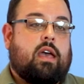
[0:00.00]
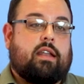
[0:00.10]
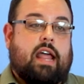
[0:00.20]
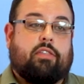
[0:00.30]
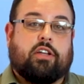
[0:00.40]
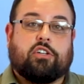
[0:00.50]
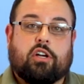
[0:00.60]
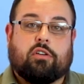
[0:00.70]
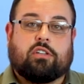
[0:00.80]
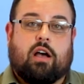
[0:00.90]
Now the
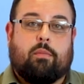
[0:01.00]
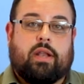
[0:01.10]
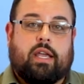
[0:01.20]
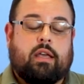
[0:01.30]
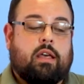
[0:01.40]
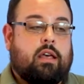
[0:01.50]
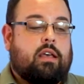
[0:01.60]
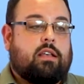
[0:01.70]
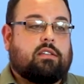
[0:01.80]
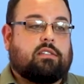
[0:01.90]
insurance company
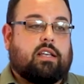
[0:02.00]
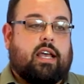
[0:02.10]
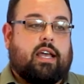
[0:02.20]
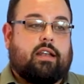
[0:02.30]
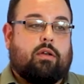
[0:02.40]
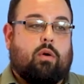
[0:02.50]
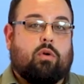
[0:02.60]
said,